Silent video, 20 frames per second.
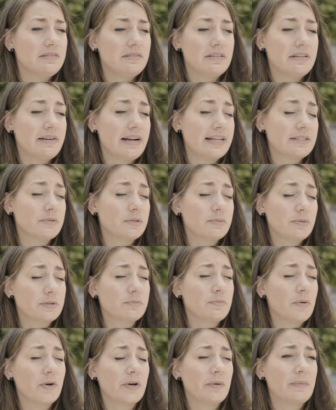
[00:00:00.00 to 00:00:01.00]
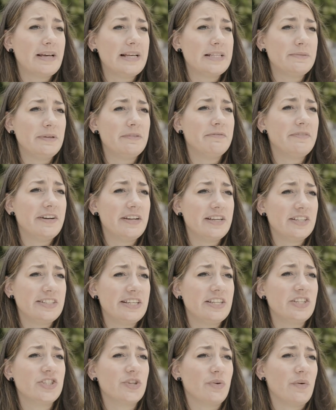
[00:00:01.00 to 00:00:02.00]
Erasmus+ program has been very
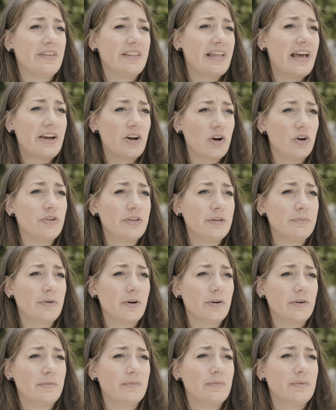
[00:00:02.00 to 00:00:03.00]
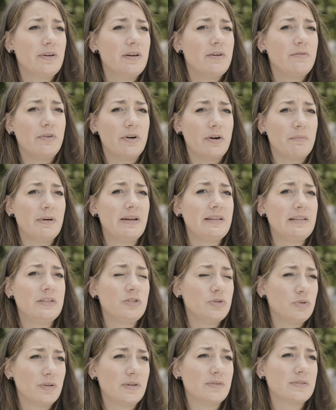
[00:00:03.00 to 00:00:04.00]
essential and iconic program for many
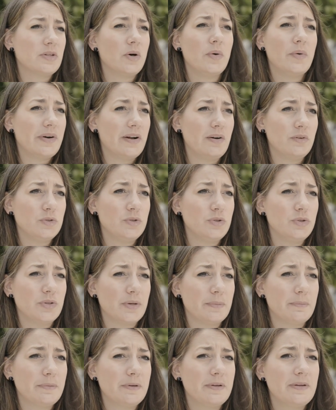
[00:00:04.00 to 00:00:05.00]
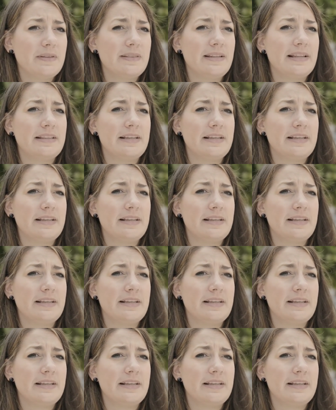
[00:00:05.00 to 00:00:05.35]
students all around Europe that